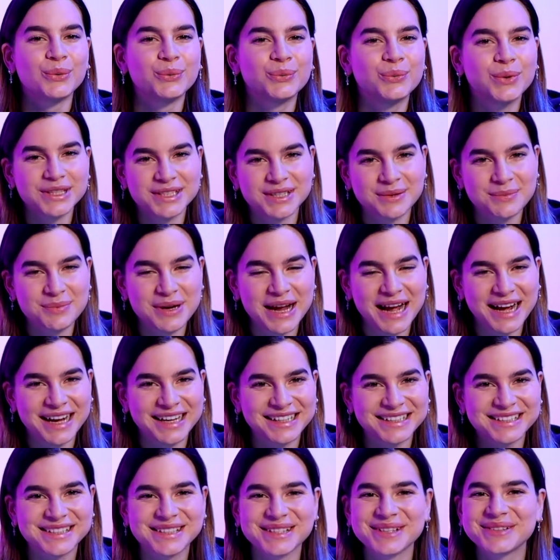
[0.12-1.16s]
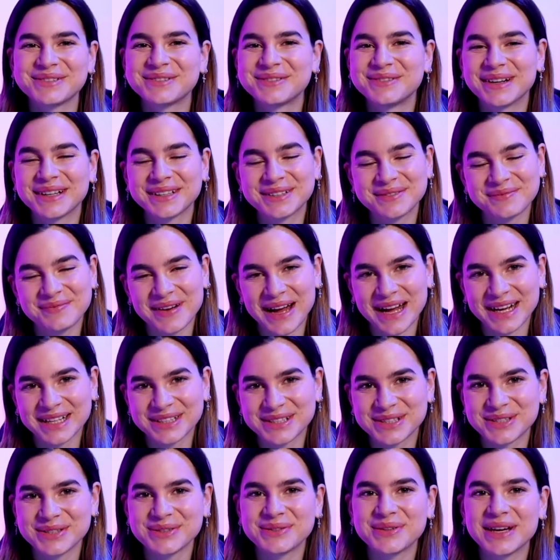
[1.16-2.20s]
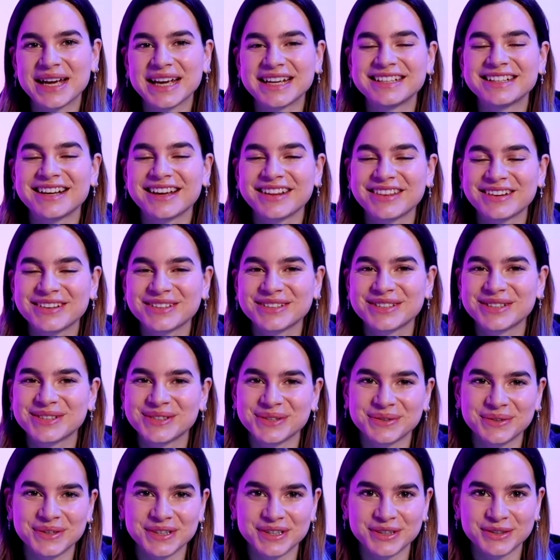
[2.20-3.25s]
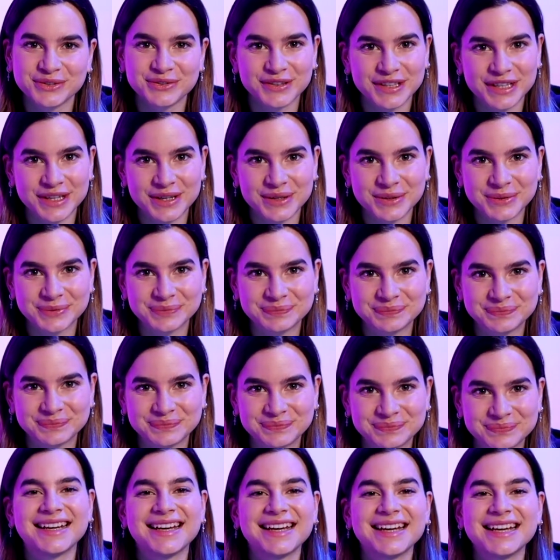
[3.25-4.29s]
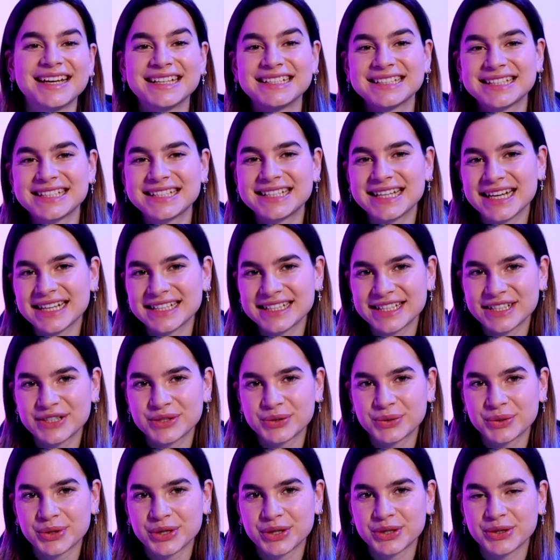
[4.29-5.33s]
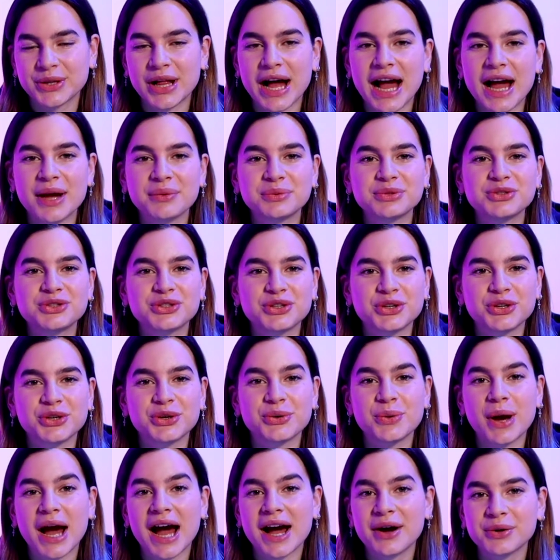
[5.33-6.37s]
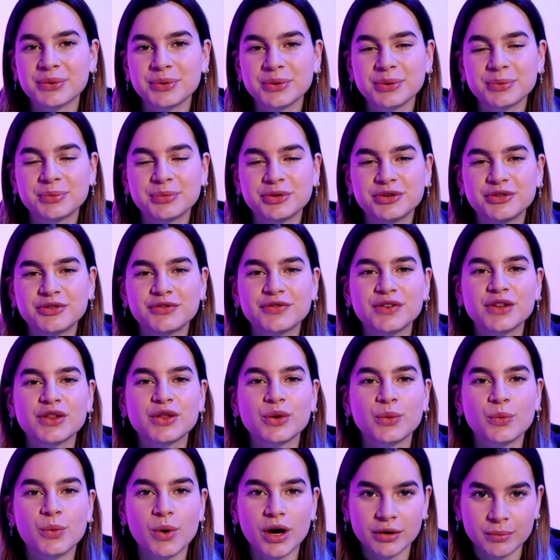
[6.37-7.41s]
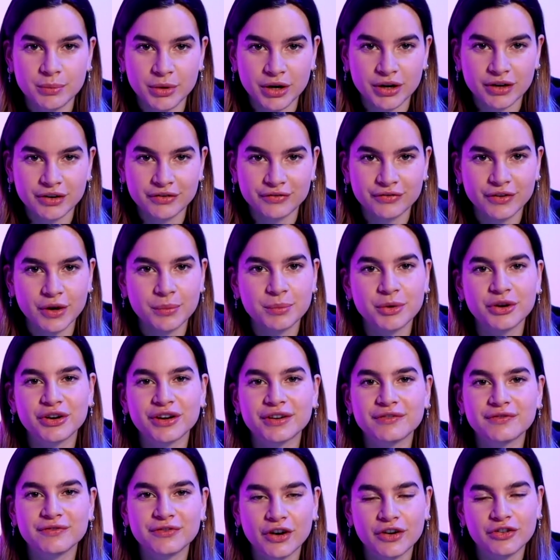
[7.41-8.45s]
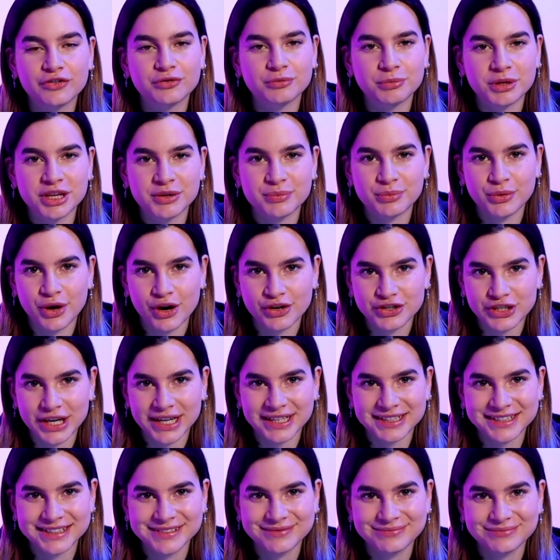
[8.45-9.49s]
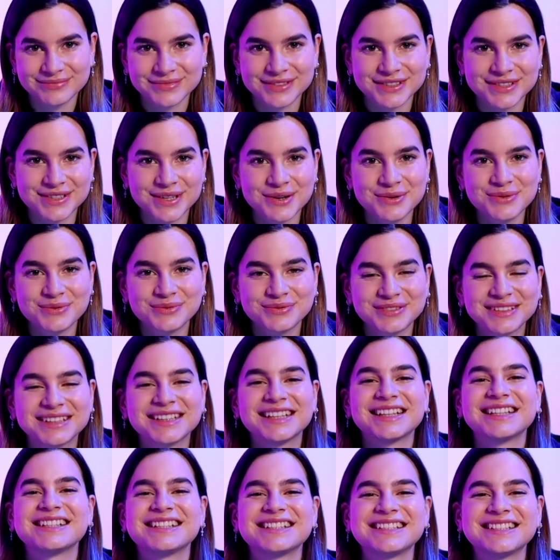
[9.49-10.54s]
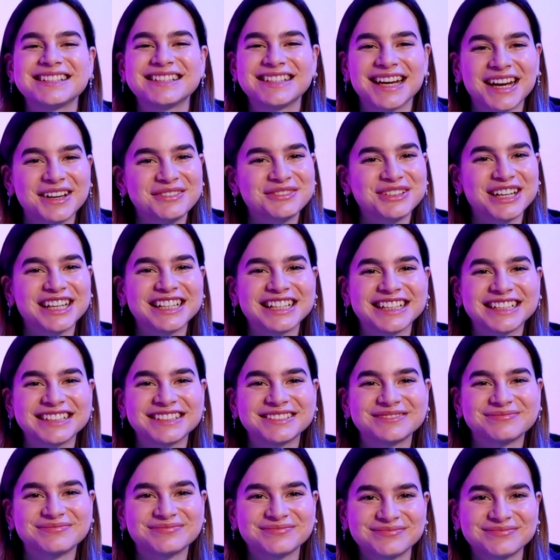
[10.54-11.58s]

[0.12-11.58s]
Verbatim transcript: What's up guys? Welcome back to another tutorial video. In today's tutorial, I will show you how to remove the watermark from your Involve Me projects. So let's dive right in.